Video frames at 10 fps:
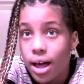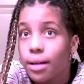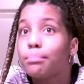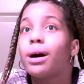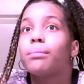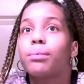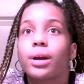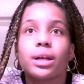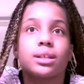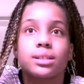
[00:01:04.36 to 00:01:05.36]
My
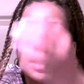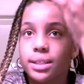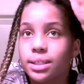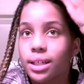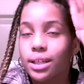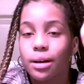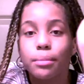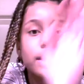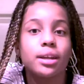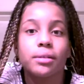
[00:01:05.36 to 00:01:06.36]
braid is like sticking up. But
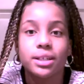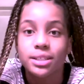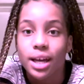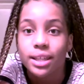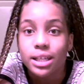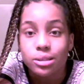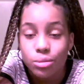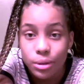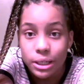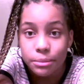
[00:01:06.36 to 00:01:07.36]
anyways, yeah, that's what
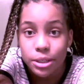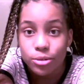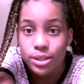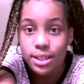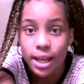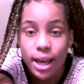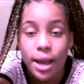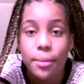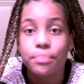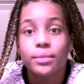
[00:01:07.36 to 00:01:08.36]
we're gonna be doing today.
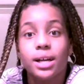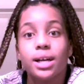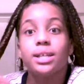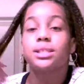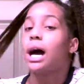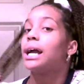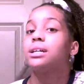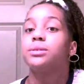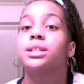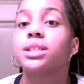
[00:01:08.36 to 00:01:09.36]
So I guess
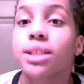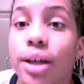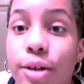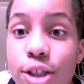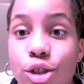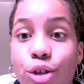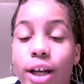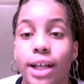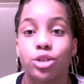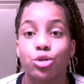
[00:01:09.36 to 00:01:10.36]
we could just get
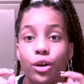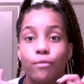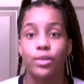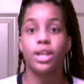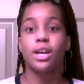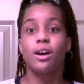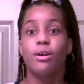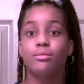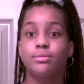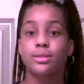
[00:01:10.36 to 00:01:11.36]
straight into the
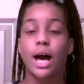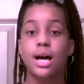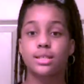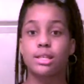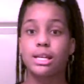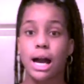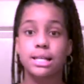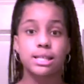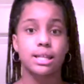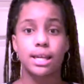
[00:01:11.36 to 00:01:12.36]
video. So I'll see you guys
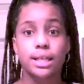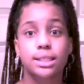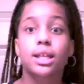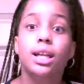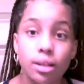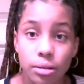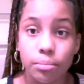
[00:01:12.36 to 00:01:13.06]
in the next clip.